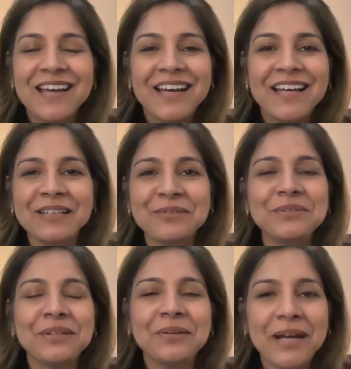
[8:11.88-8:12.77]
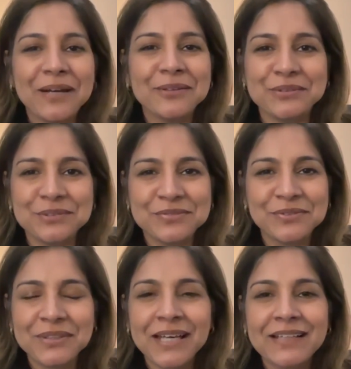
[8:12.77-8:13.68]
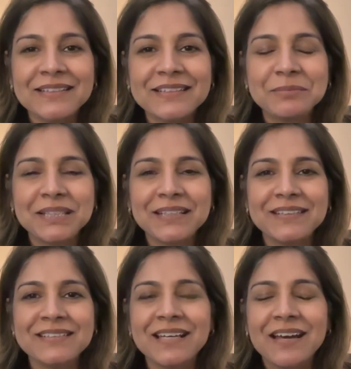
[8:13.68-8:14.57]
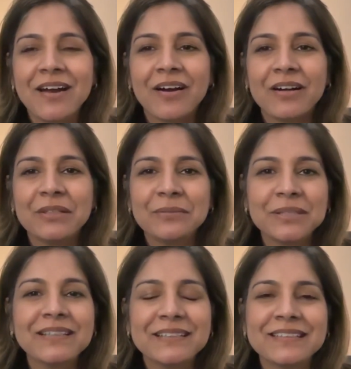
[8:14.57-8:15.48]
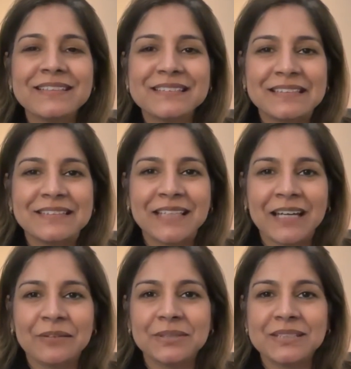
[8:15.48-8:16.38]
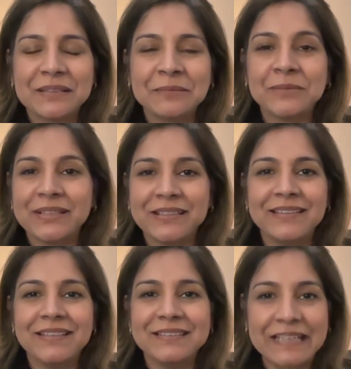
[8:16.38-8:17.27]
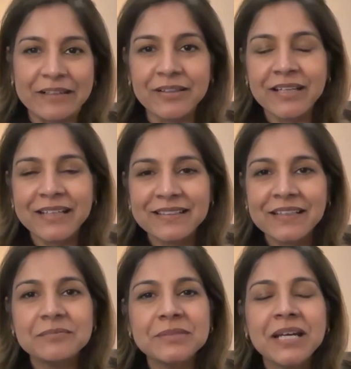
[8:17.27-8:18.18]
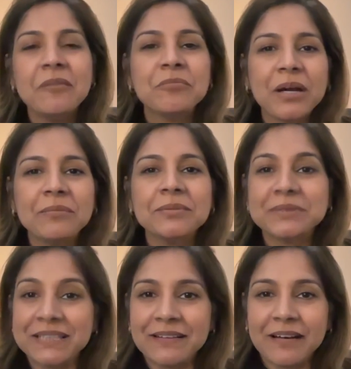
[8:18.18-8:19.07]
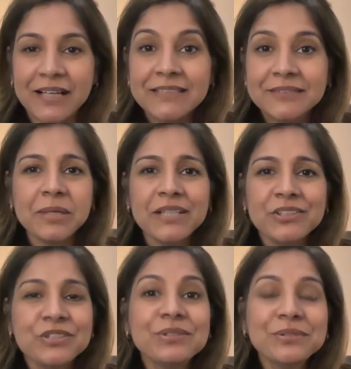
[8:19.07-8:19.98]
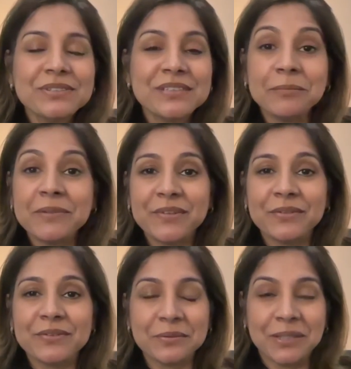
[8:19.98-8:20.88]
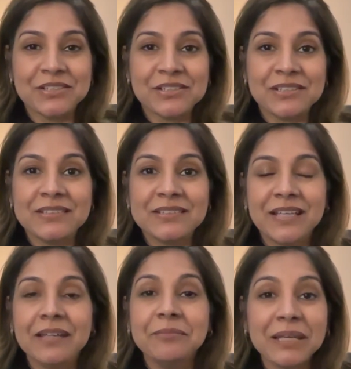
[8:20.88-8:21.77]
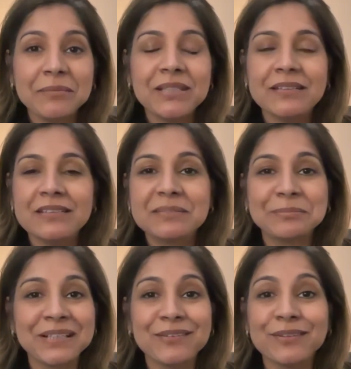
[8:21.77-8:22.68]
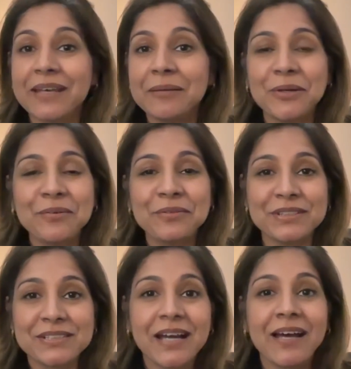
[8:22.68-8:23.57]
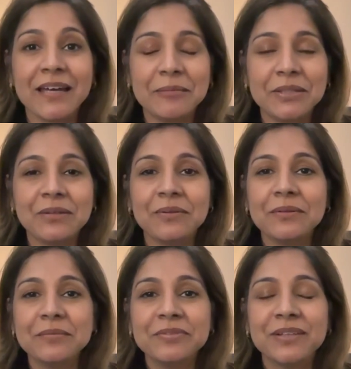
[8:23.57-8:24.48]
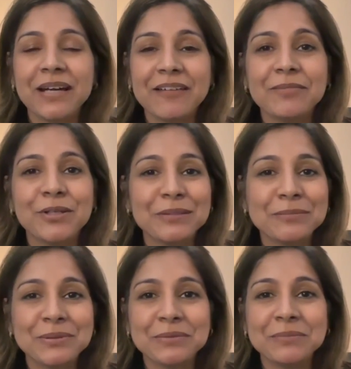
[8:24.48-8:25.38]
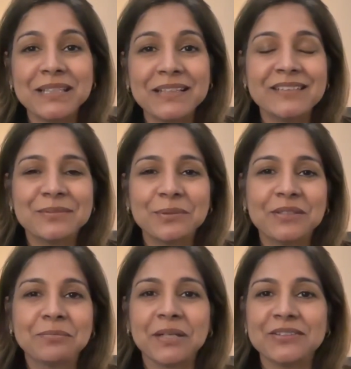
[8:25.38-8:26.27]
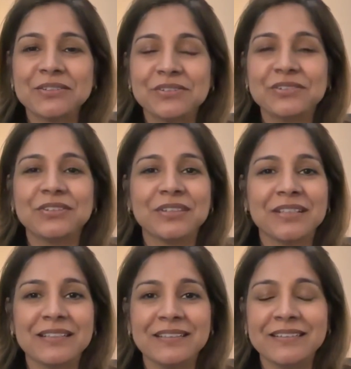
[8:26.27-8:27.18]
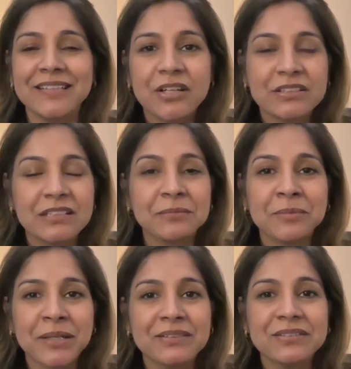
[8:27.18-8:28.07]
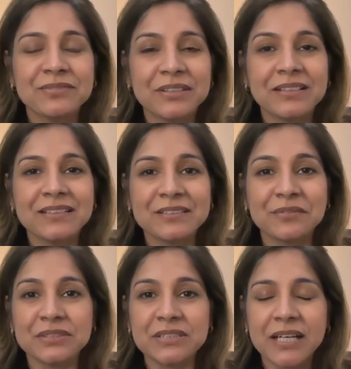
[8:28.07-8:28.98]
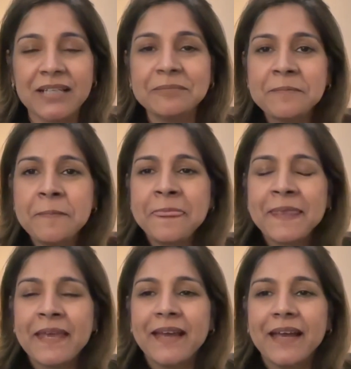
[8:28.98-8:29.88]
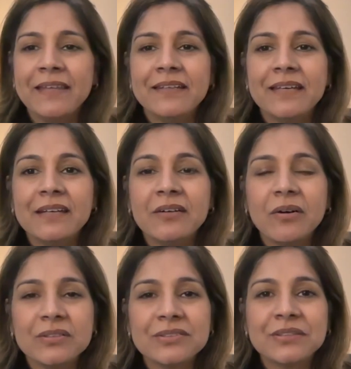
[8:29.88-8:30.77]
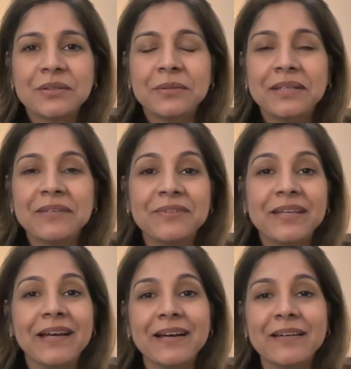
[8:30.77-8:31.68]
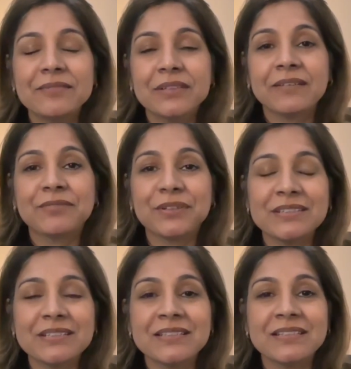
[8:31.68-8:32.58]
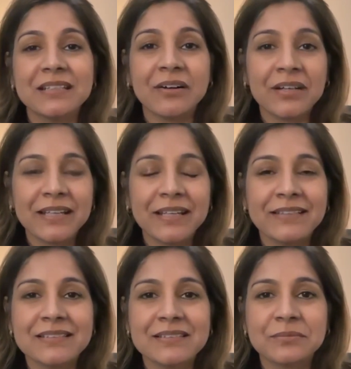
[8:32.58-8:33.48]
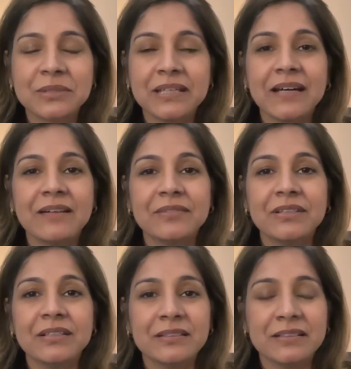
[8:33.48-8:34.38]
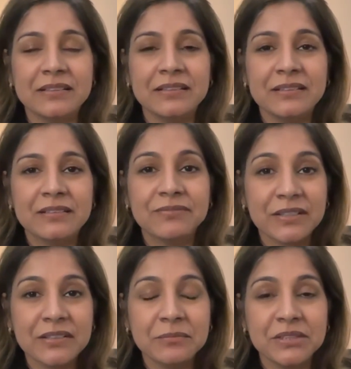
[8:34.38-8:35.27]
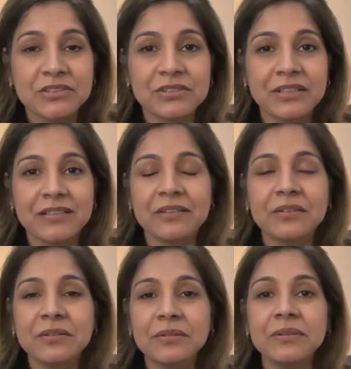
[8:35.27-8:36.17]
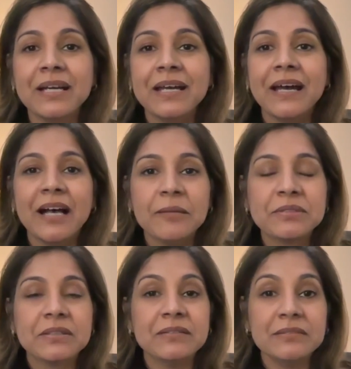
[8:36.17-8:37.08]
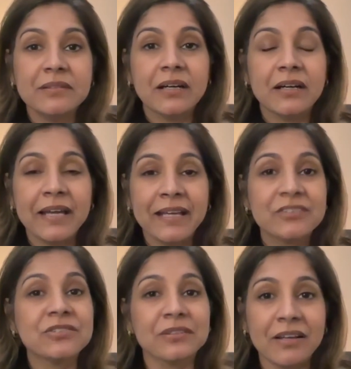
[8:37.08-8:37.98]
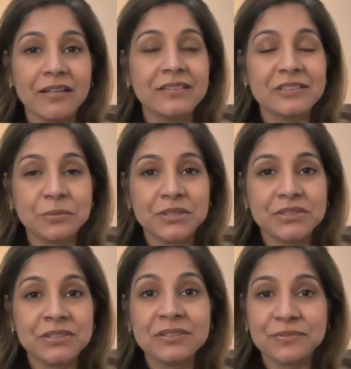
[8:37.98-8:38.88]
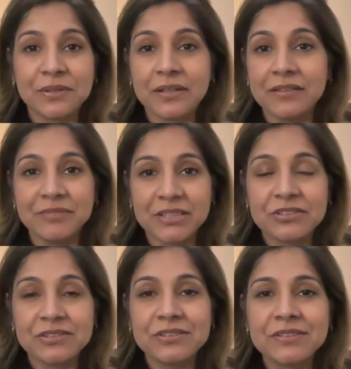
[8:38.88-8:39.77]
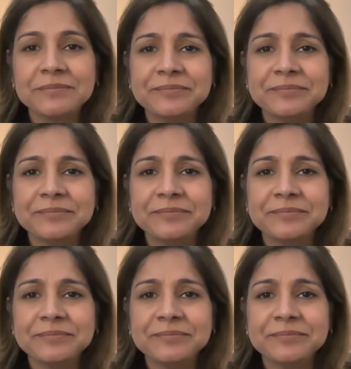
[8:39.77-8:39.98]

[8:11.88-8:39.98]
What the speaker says: I don't know how useful that is, because are you really going to sit down with someone and interrogate them? Probably not, but choose some of those questions and maybe sprinkle them over time. If you have multiple meetings with sponsors, you can talk to them about different things over time. And then also, if they have, like, for instance, in our case, we have the fund administrator who helps answer a lot of these questions for our investors.